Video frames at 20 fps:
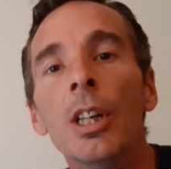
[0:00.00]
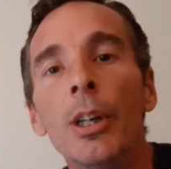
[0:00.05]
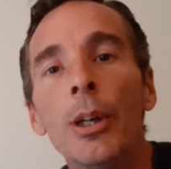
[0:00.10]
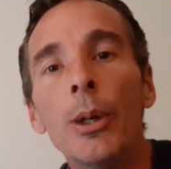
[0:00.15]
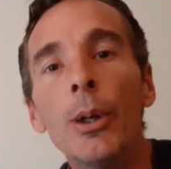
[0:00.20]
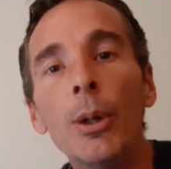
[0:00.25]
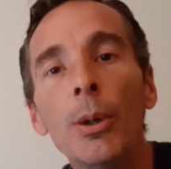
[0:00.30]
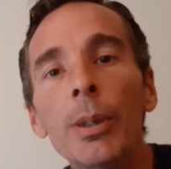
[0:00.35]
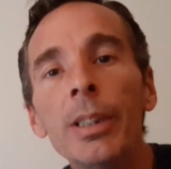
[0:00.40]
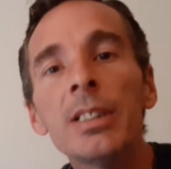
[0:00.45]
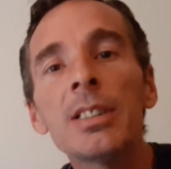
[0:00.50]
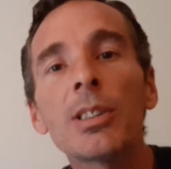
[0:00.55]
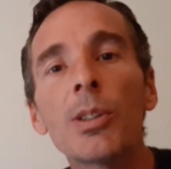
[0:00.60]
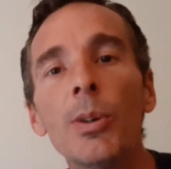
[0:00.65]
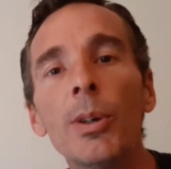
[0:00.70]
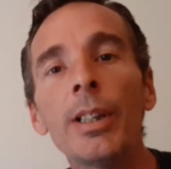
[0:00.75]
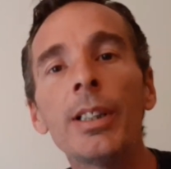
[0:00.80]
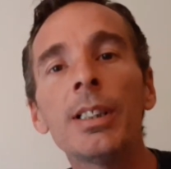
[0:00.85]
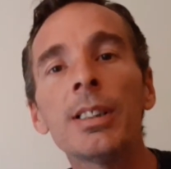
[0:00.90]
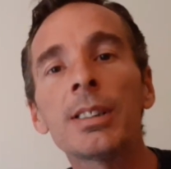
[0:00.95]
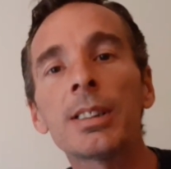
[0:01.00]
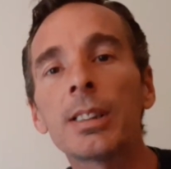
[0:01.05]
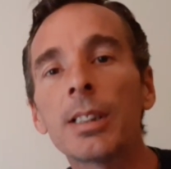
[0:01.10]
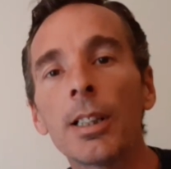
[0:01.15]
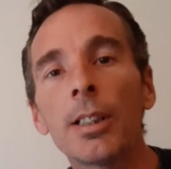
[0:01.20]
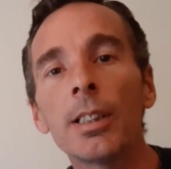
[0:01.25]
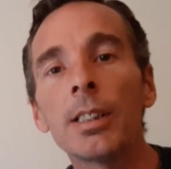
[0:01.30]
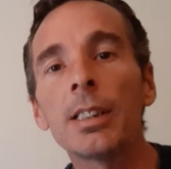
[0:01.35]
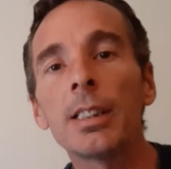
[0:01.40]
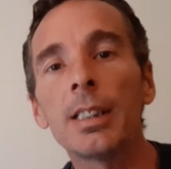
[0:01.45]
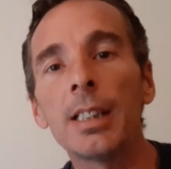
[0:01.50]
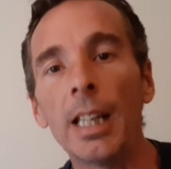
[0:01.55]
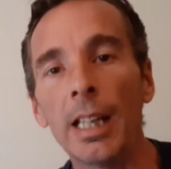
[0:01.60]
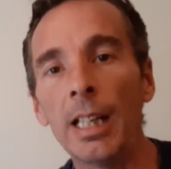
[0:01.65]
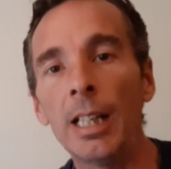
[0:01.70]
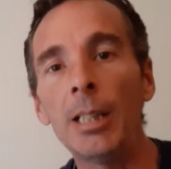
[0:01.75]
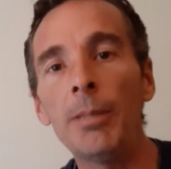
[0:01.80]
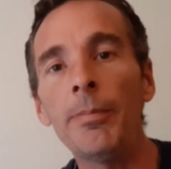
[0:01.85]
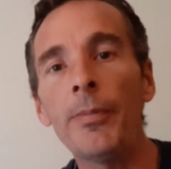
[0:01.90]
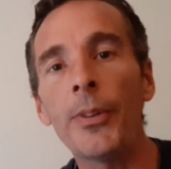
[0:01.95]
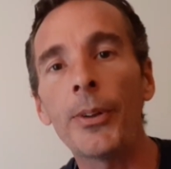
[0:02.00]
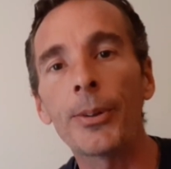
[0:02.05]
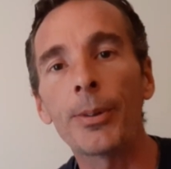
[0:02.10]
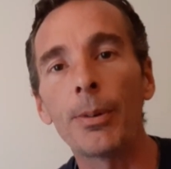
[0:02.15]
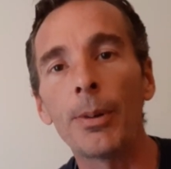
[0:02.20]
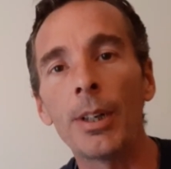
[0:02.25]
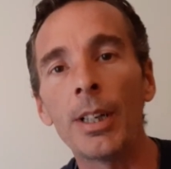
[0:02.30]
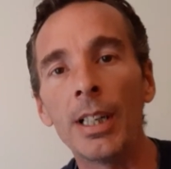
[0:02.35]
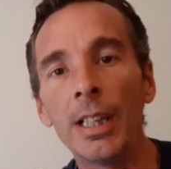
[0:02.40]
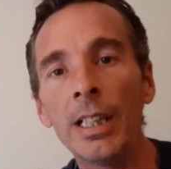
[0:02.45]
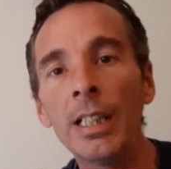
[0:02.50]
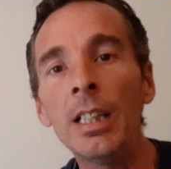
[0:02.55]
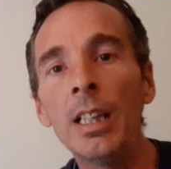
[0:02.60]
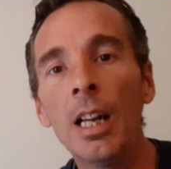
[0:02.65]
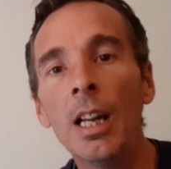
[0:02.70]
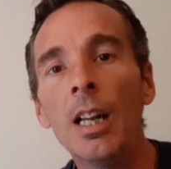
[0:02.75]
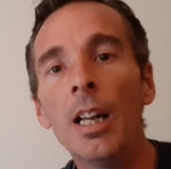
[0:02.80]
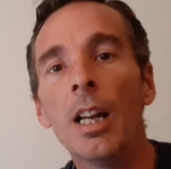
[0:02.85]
who is going to start Game three